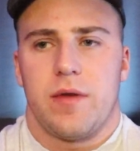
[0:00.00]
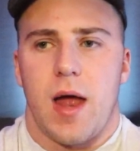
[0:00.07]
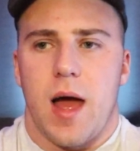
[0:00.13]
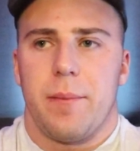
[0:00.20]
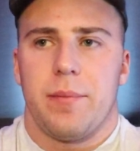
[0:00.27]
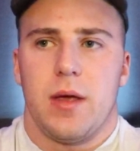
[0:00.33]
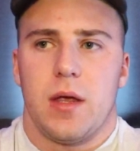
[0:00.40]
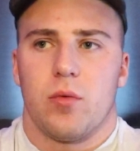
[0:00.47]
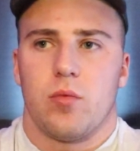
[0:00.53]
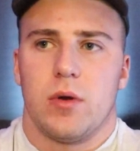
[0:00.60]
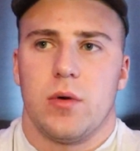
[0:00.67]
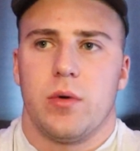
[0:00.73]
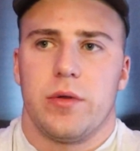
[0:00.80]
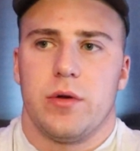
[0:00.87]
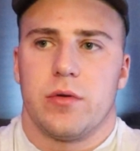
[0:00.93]
not being
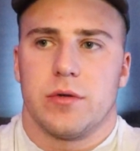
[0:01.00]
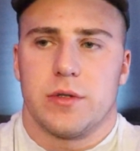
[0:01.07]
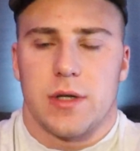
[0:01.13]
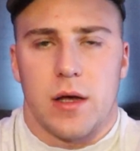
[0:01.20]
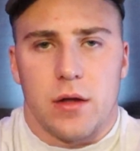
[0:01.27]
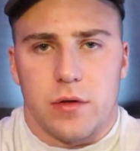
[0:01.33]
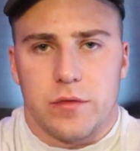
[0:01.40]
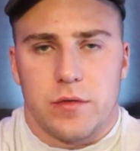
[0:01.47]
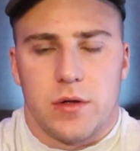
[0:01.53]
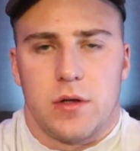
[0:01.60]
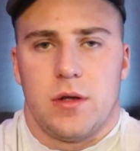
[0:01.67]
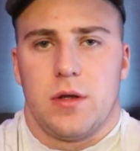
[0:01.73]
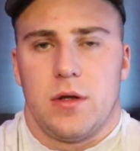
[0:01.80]
real with yourself.